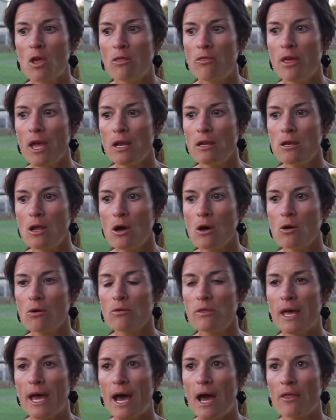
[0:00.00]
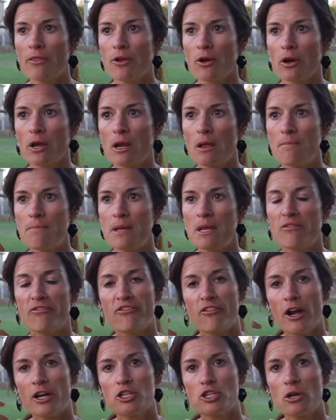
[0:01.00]
They know that they're going to be
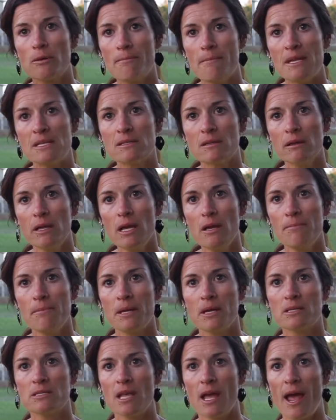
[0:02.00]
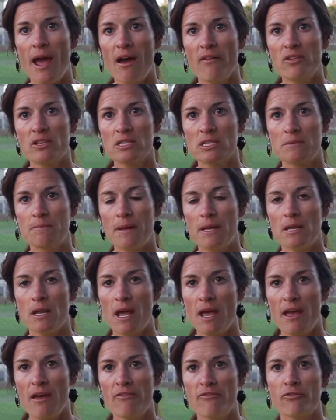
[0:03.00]
fresher mentally because they haven't spent
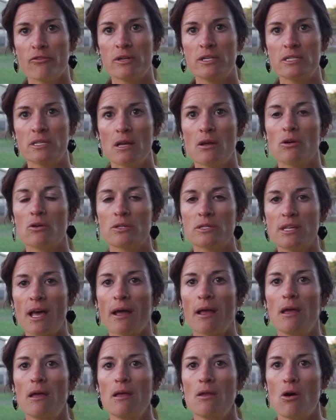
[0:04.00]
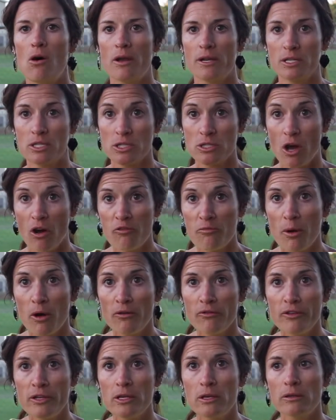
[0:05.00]
every single second on a
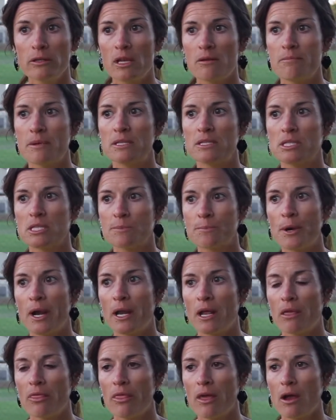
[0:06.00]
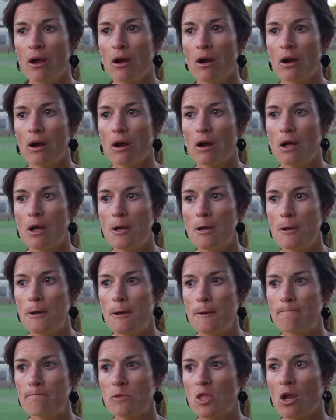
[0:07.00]
softball field. They've been spreading their
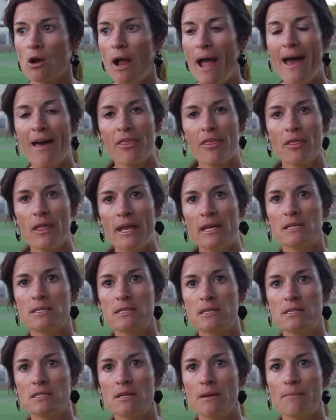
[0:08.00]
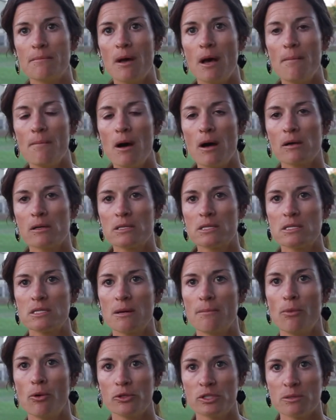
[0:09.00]
athleticism
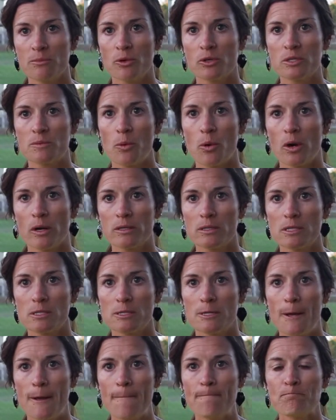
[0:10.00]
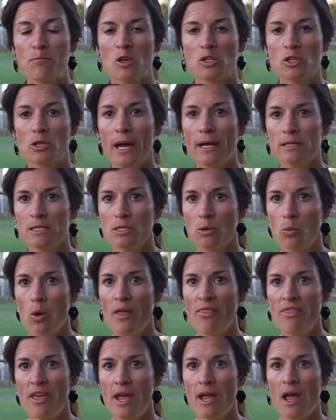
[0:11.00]
amongst multiple sports. So that's the
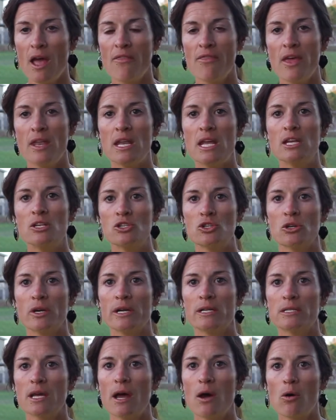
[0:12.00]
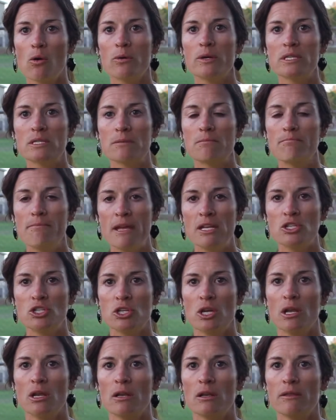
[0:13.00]
one thing. And then injuries. I always
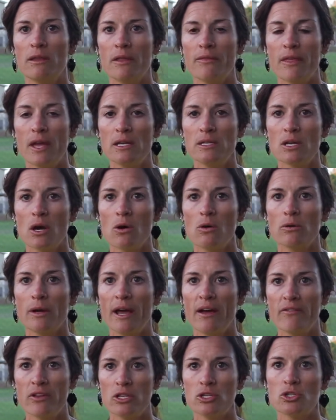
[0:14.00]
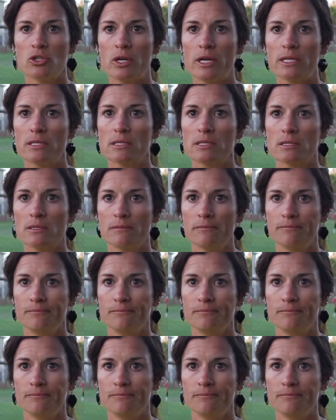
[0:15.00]
mention that they don't have injuries.